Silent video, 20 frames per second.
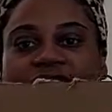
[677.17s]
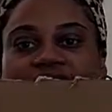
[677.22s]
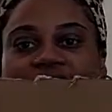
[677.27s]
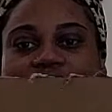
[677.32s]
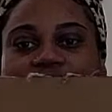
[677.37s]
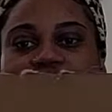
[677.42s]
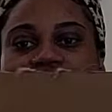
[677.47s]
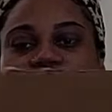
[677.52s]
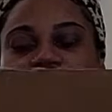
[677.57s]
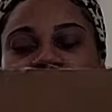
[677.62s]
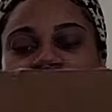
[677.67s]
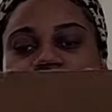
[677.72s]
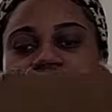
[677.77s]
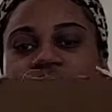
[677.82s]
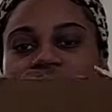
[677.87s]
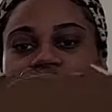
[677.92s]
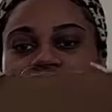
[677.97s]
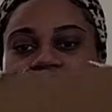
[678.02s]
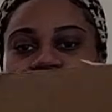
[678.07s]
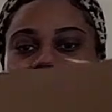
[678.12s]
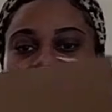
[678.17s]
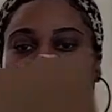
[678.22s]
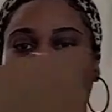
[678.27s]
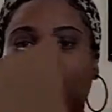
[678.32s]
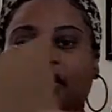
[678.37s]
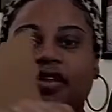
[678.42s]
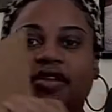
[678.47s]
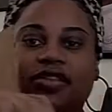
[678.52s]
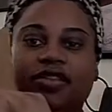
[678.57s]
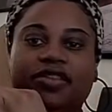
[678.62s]
So,
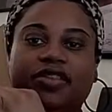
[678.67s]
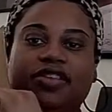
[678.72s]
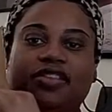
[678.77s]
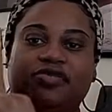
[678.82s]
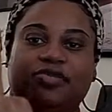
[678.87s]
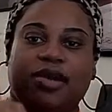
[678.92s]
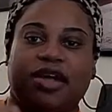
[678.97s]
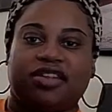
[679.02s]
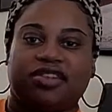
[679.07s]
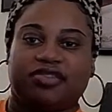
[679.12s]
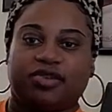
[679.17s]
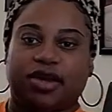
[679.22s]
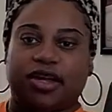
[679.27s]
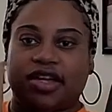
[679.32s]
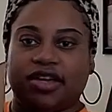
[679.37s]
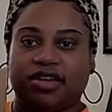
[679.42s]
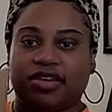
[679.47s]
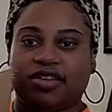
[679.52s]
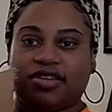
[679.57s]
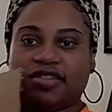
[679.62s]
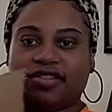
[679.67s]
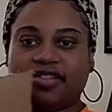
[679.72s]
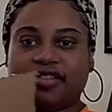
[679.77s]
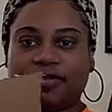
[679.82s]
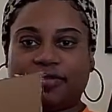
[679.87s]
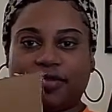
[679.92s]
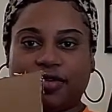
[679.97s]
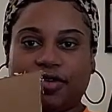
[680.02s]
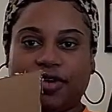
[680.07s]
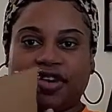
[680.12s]
this box right here is,
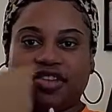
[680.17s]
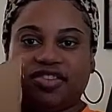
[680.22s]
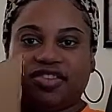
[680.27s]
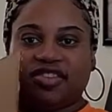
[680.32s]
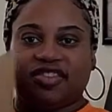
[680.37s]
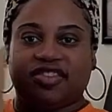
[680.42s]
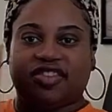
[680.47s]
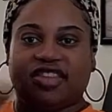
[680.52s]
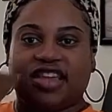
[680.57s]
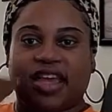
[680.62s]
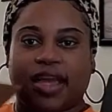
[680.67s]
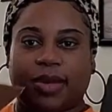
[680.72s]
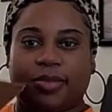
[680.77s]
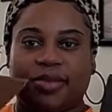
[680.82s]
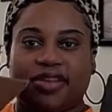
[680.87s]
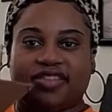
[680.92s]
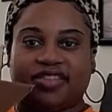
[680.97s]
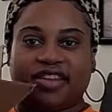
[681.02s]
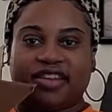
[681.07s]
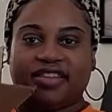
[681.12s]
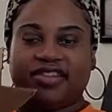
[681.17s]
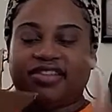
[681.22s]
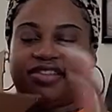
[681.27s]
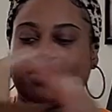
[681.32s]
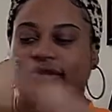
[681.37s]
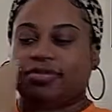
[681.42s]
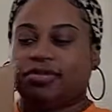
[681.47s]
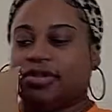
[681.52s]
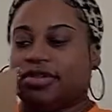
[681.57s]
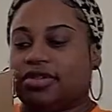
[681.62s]
of course, you see the Amazon
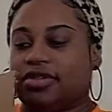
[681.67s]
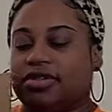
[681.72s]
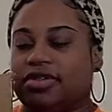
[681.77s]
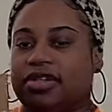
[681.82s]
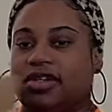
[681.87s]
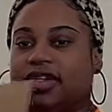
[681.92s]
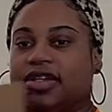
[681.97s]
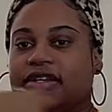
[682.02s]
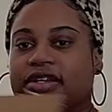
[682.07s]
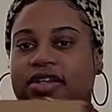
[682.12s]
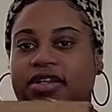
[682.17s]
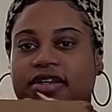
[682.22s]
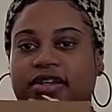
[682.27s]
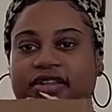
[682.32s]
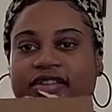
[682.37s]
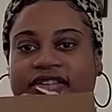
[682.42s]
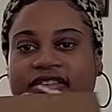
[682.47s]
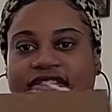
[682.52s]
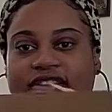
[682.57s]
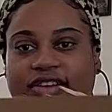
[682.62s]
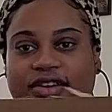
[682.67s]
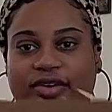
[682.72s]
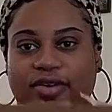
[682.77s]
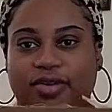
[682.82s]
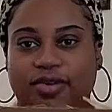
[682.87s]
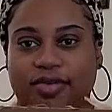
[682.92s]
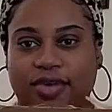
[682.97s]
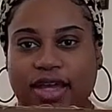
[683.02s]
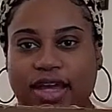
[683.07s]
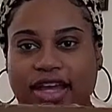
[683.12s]
symbols.
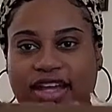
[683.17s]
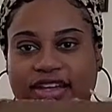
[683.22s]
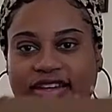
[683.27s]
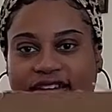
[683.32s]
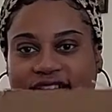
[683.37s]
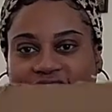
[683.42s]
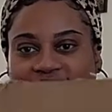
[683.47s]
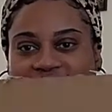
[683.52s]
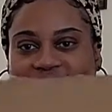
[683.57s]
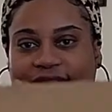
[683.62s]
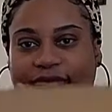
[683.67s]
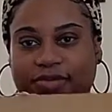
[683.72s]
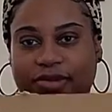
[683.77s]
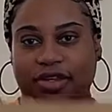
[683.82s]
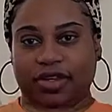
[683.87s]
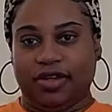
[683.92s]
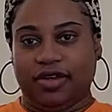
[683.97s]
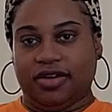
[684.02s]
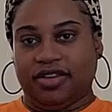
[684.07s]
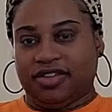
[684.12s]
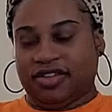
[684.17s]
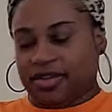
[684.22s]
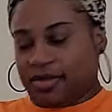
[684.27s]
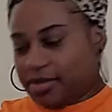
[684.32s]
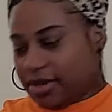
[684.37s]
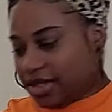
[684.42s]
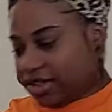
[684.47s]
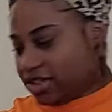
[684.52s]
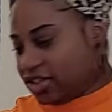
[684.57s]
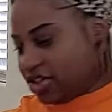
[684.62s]
So, we got goodies up in here. So,
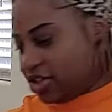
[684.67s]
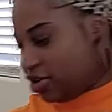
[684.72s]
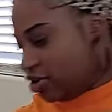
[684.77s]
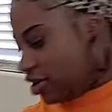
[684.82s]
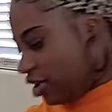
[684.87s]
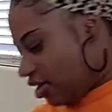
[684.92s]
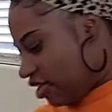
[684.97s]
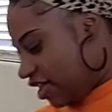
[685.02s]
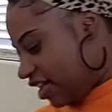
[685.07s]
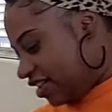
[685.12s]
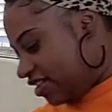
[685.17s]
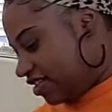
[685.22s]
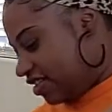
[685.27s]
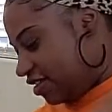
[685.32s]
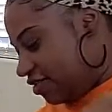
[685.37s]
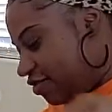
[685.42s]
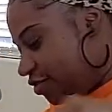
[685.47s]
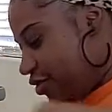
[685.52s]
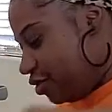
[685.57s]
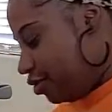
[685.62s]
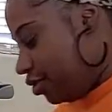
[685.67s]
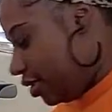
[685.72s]
I'm about to show you all that stuff real